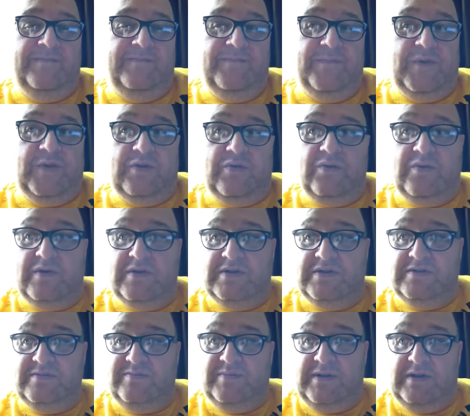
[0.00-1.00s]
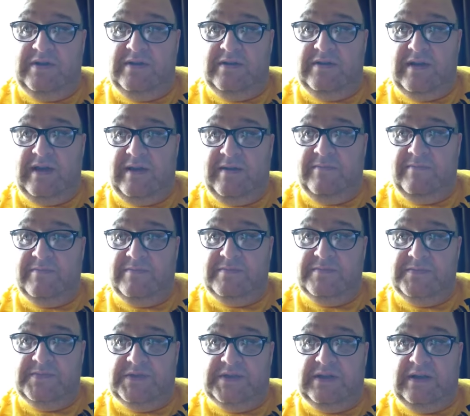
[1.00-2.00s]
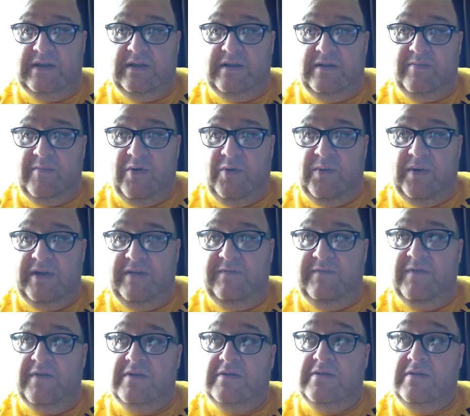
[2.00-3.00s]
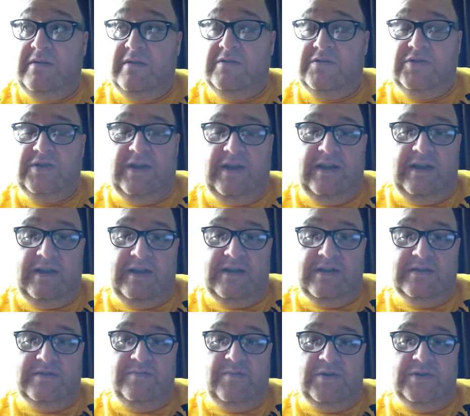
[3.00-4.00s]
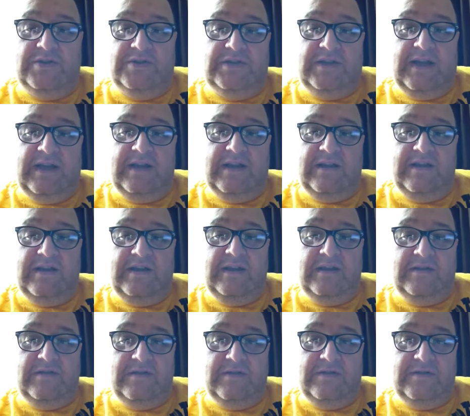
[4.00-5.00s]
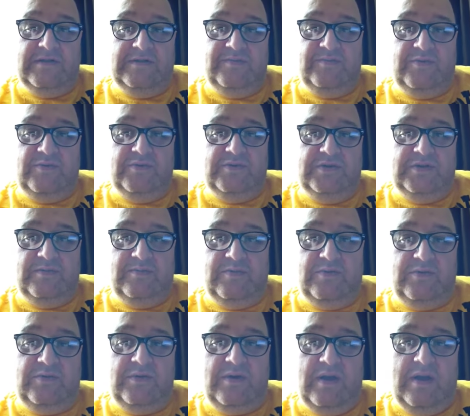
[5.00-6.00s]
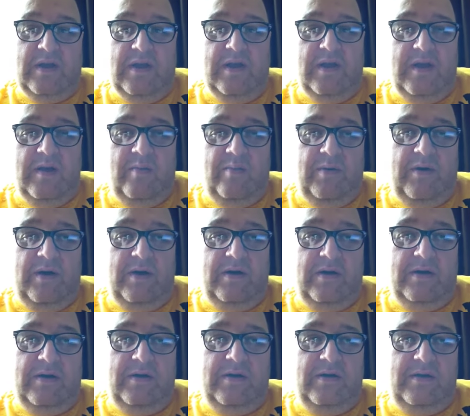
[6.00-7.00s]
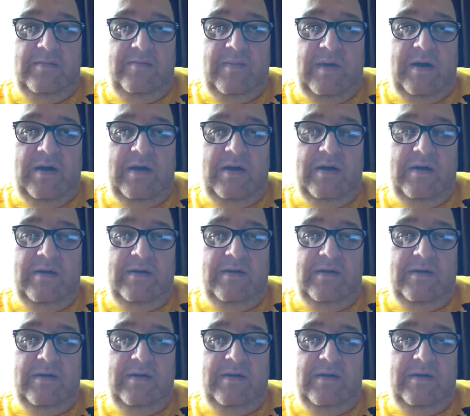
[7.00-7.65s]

because me and Sarah, my wife, I try to get as much decorating done as possible, but my